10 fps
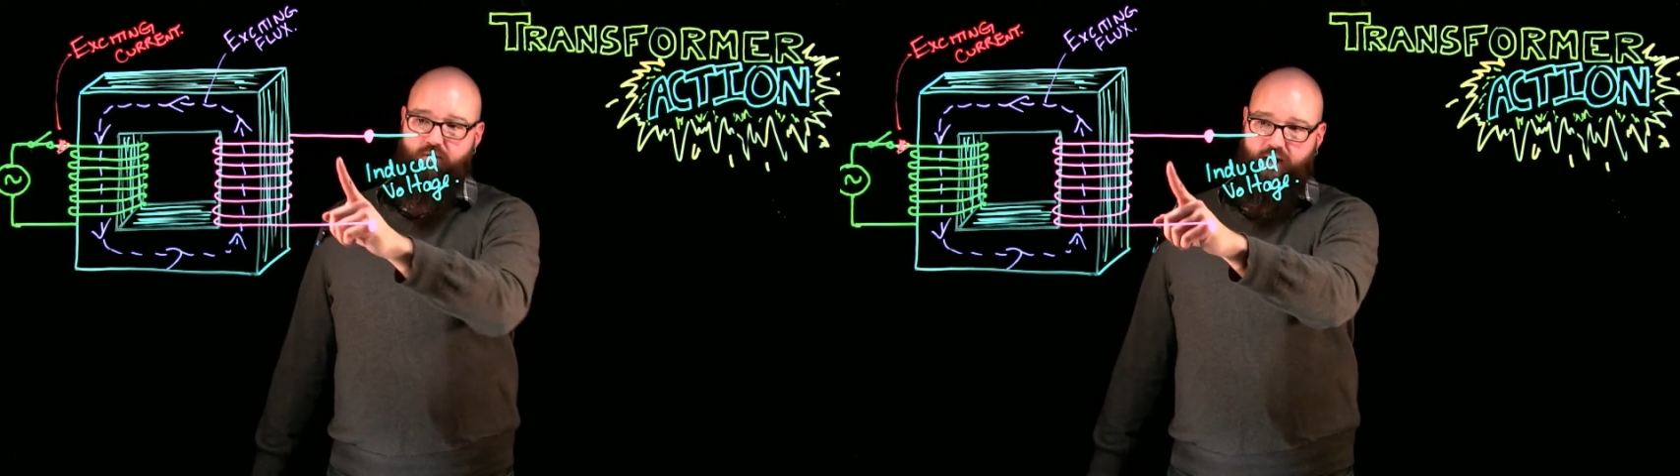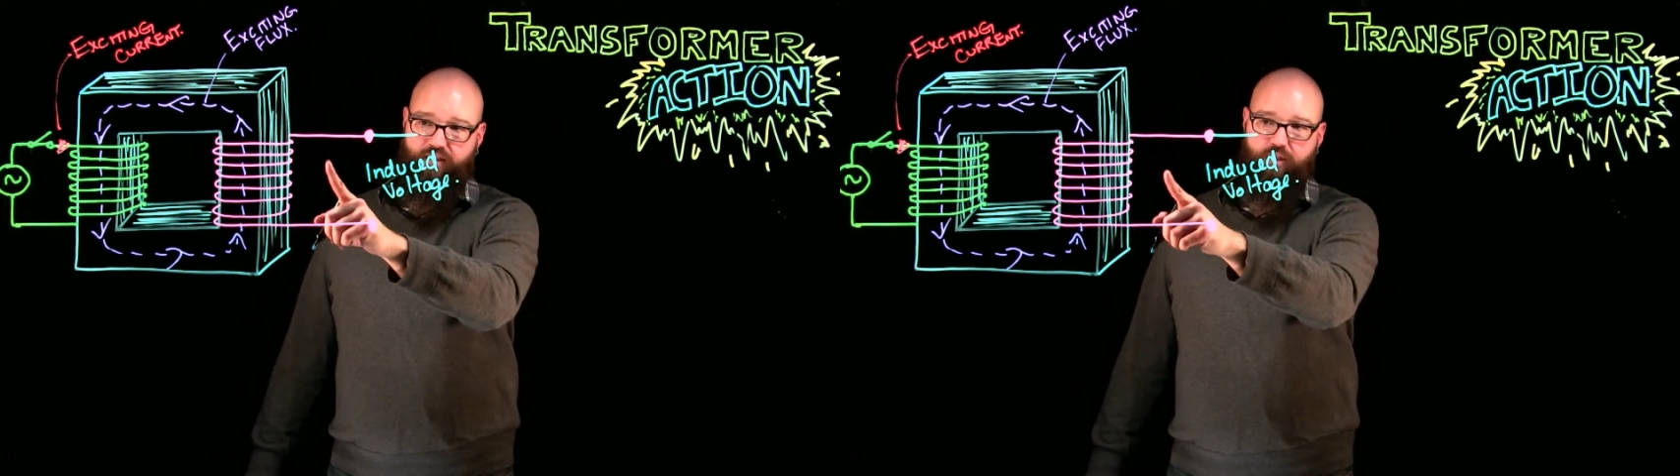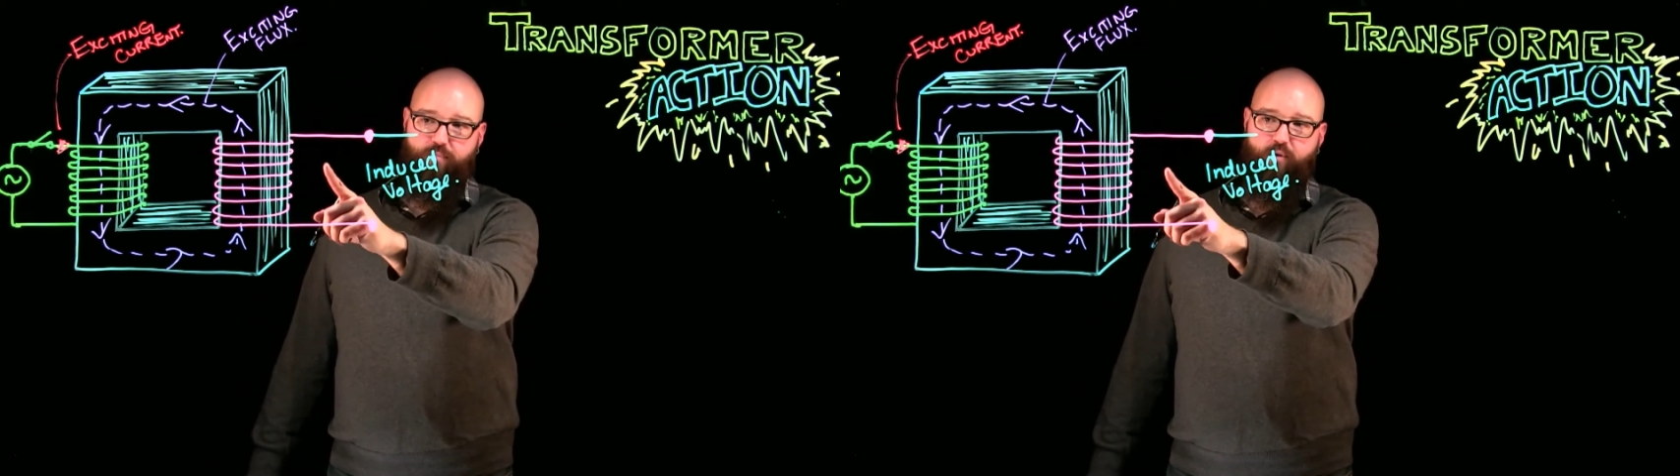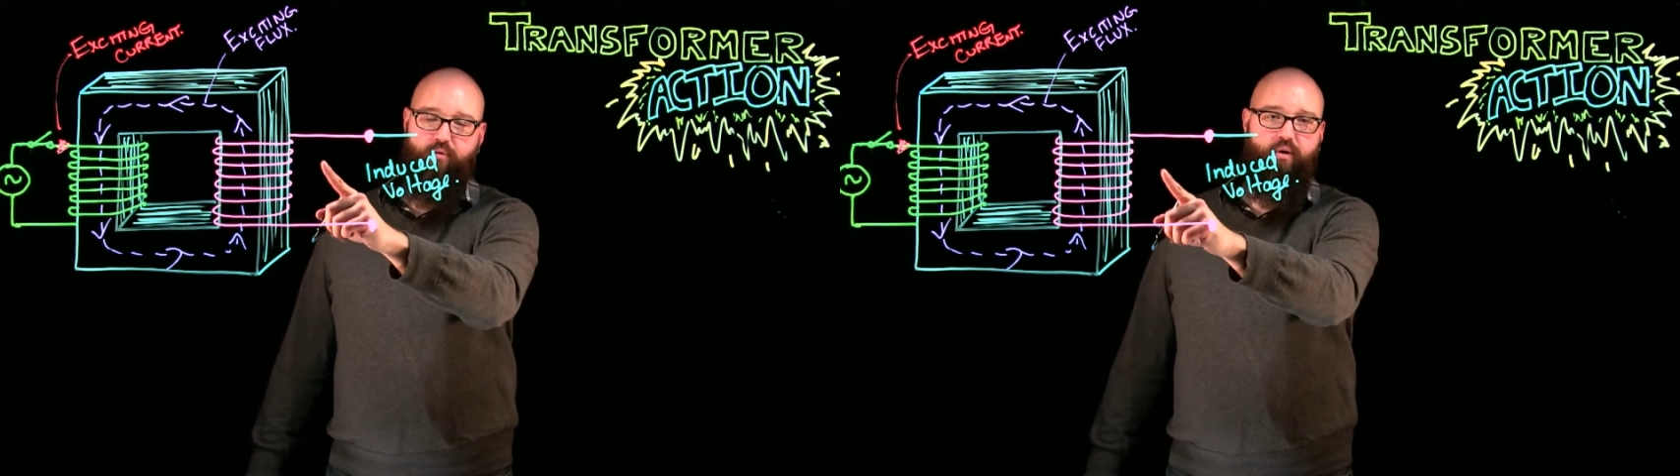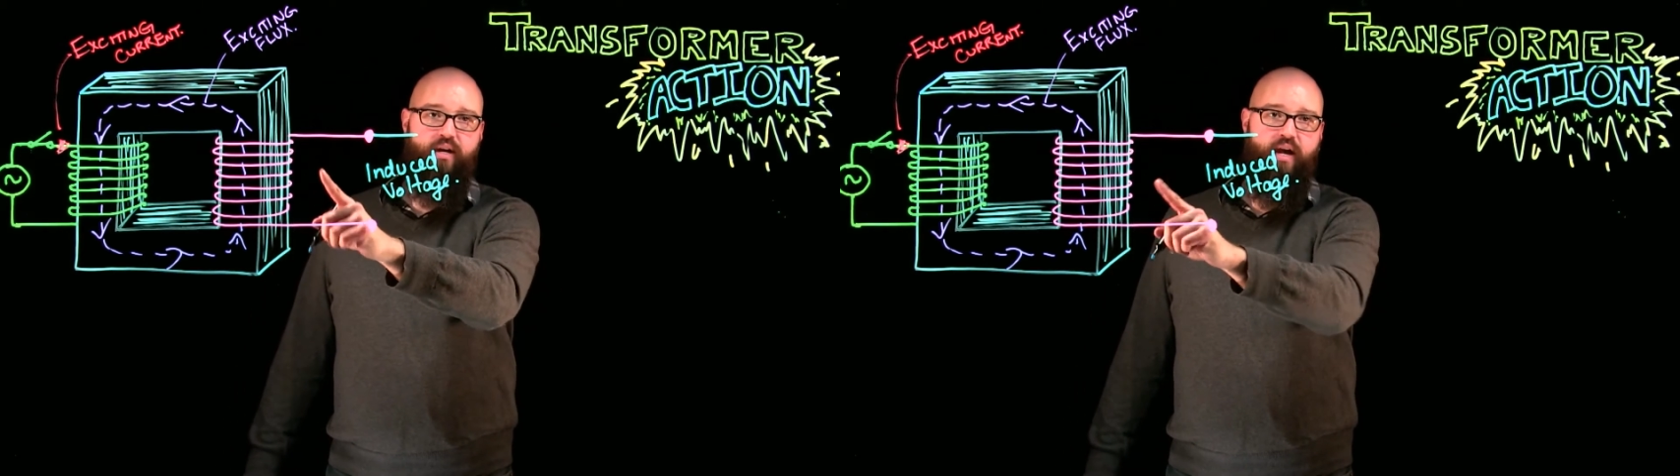at this point
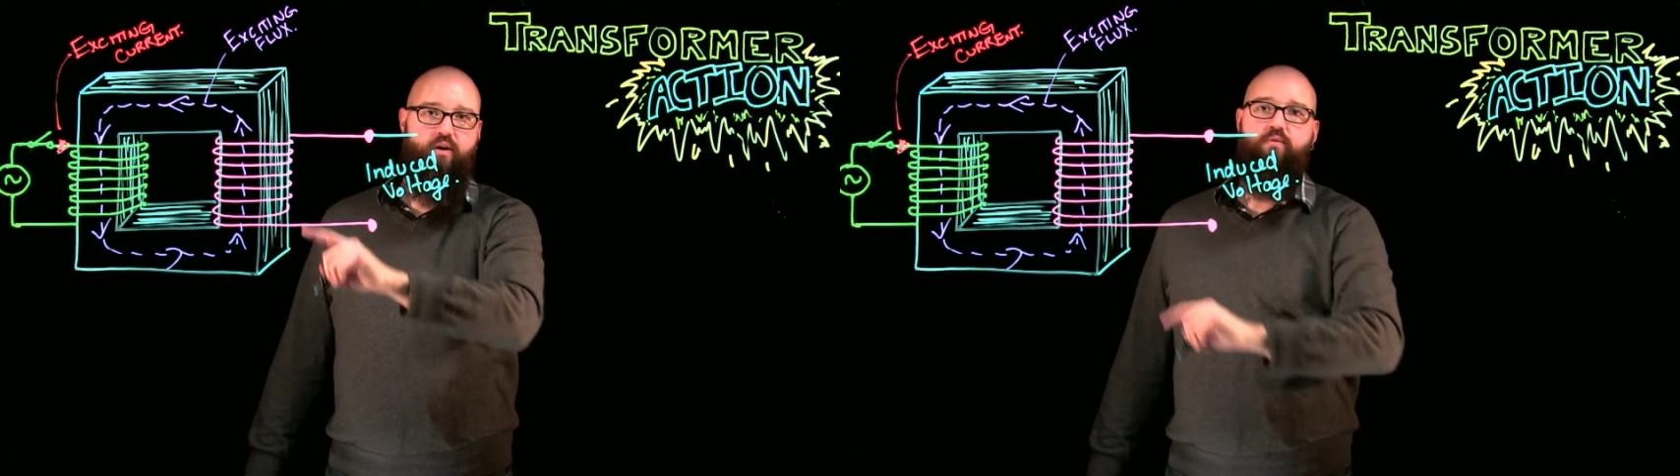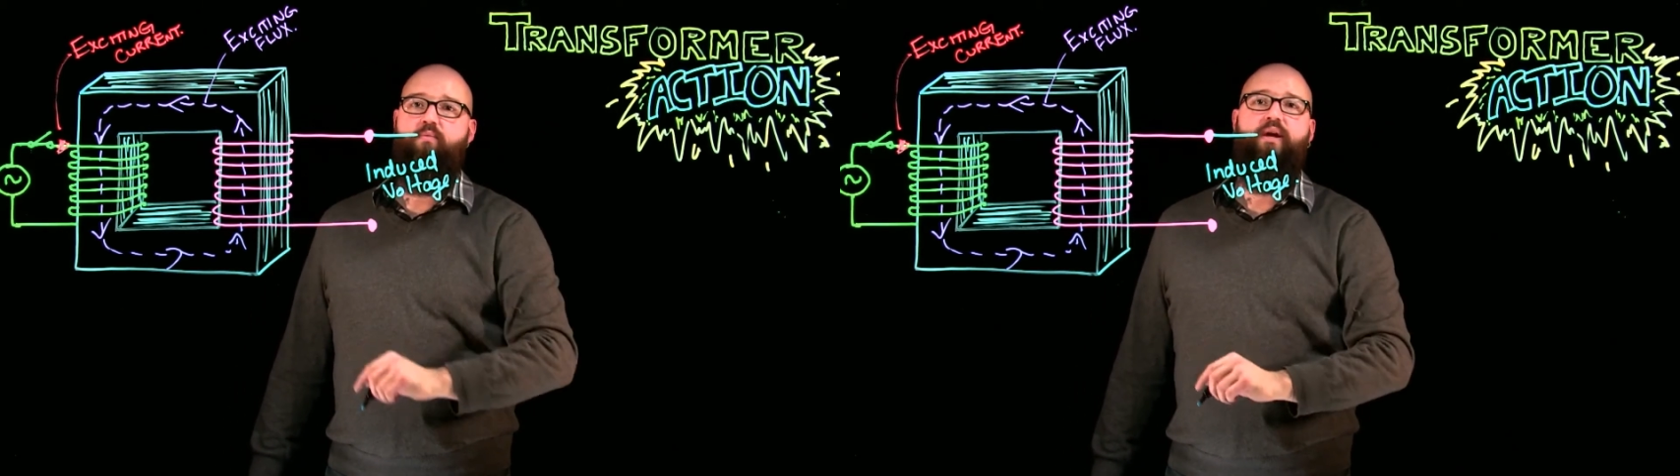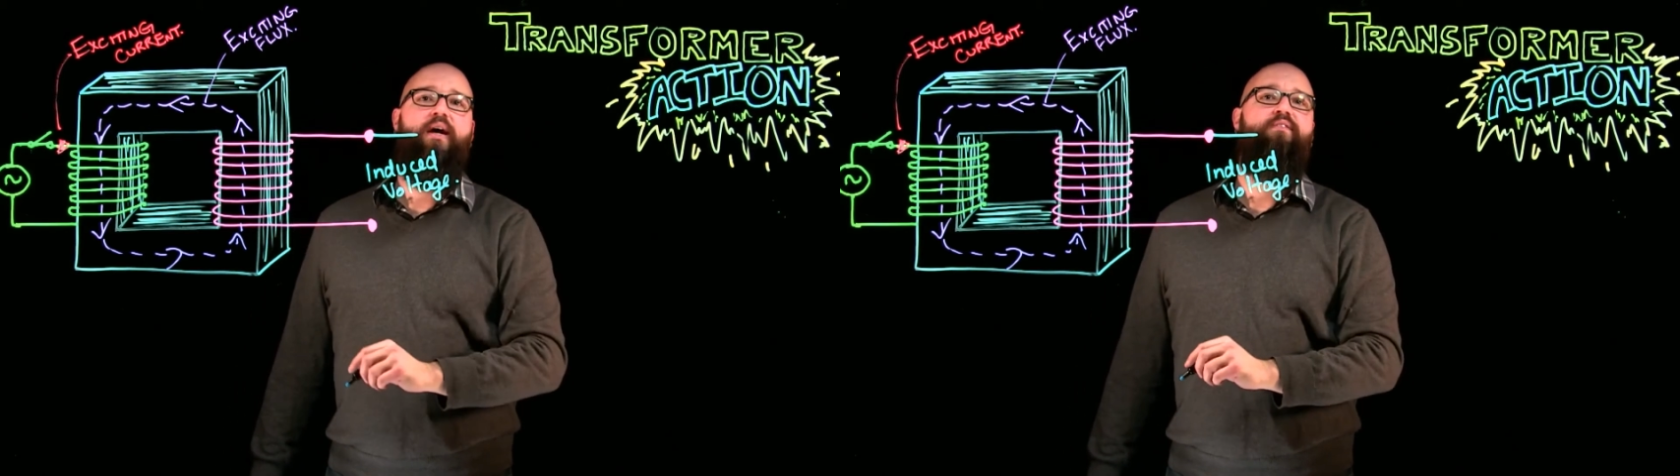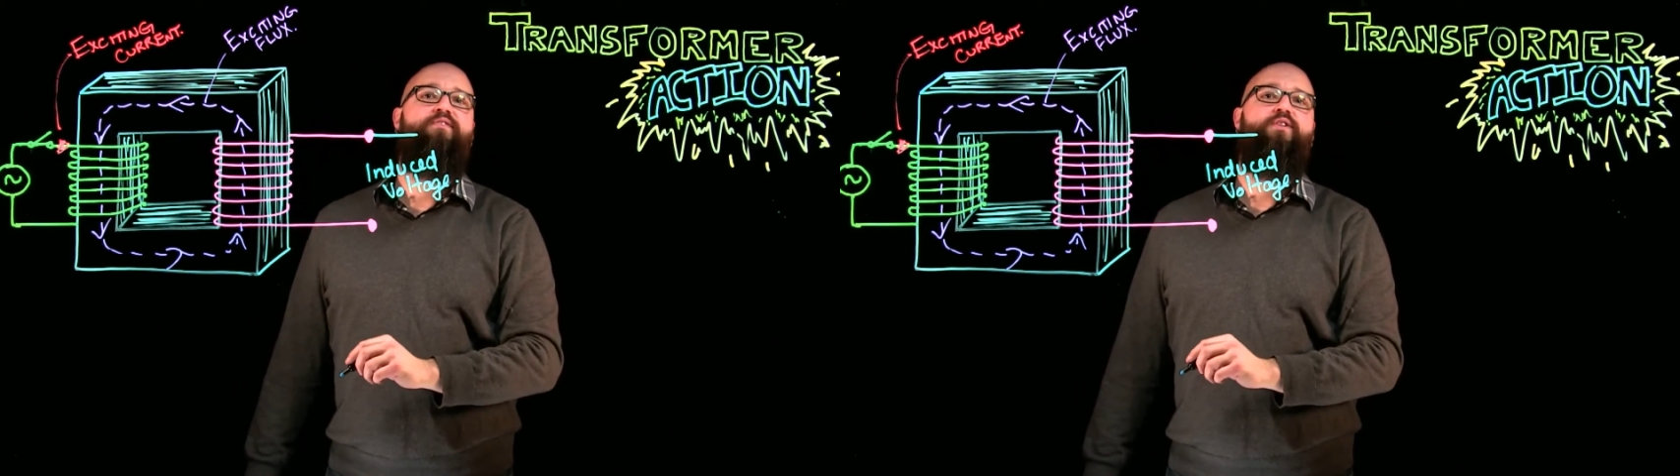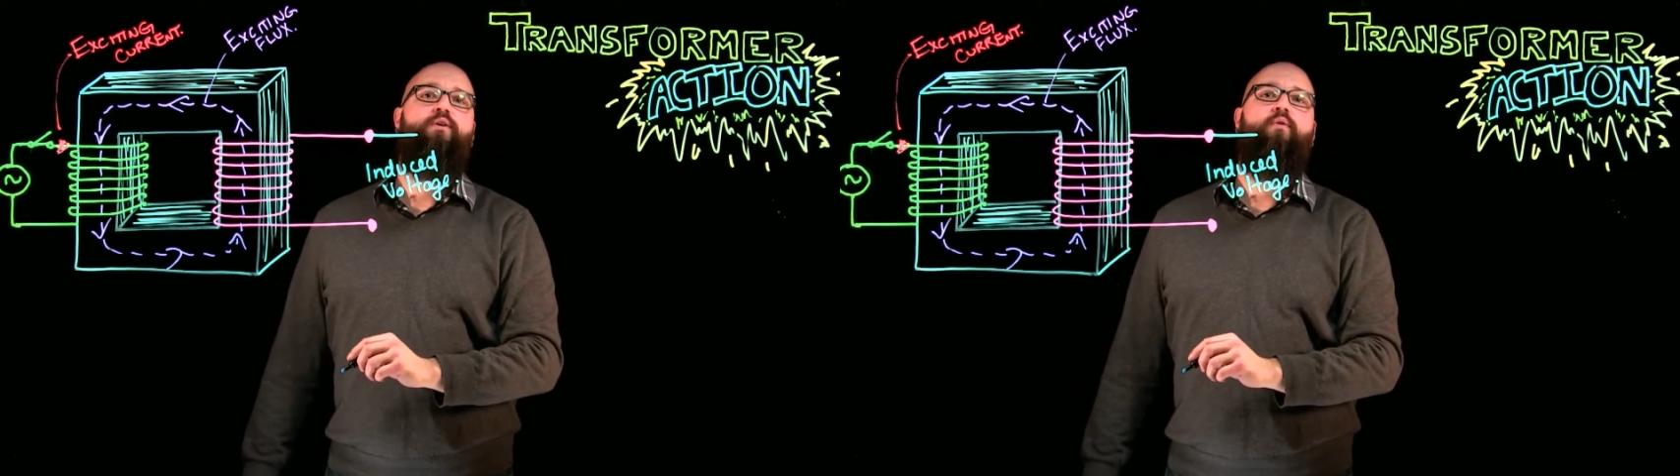right now, we have
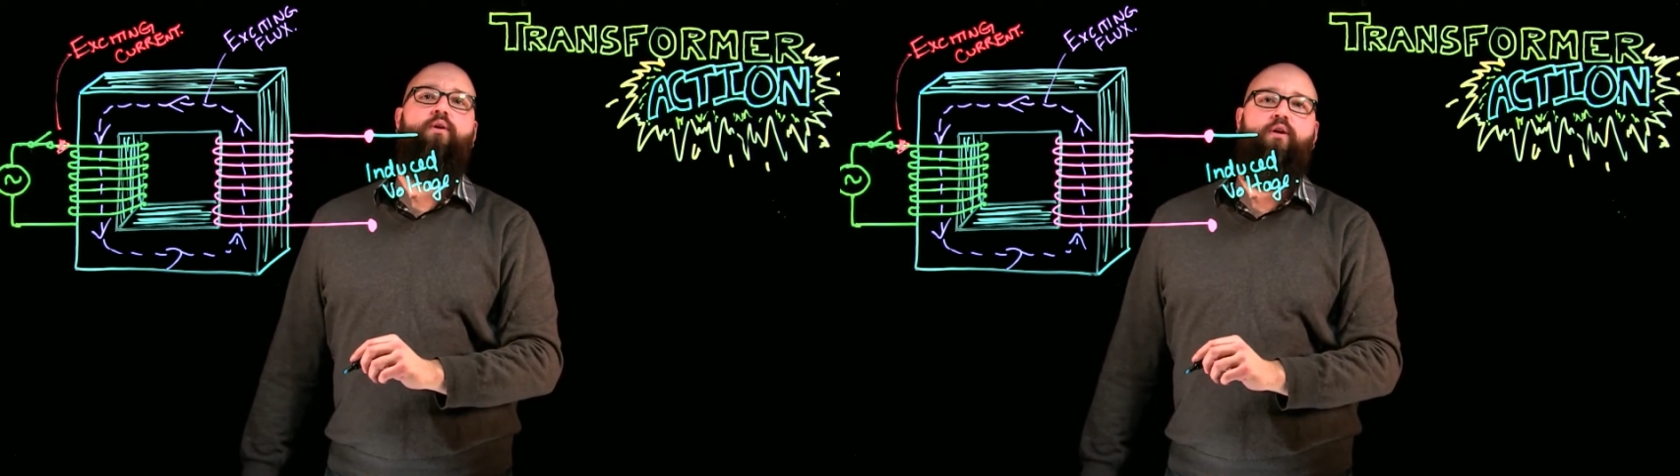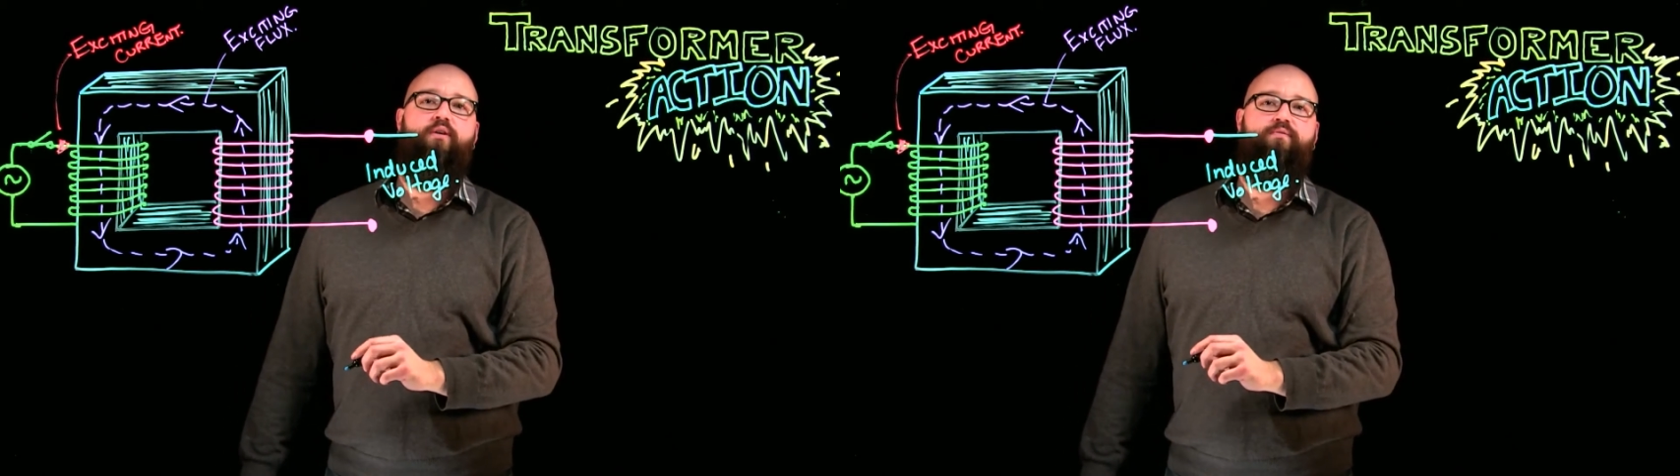zero current